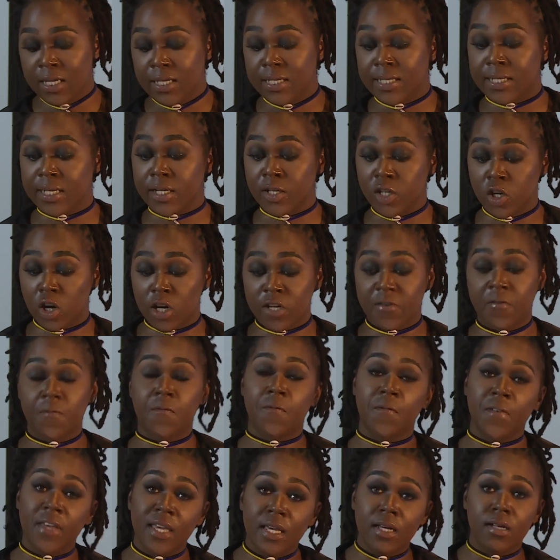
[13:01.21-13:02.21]
did not
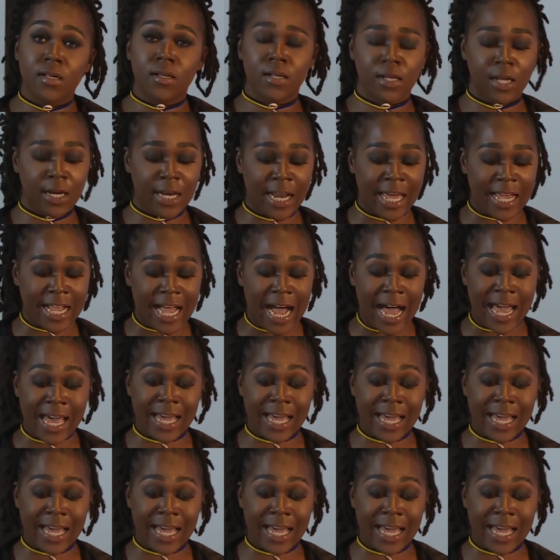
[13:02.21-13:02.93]
feel like I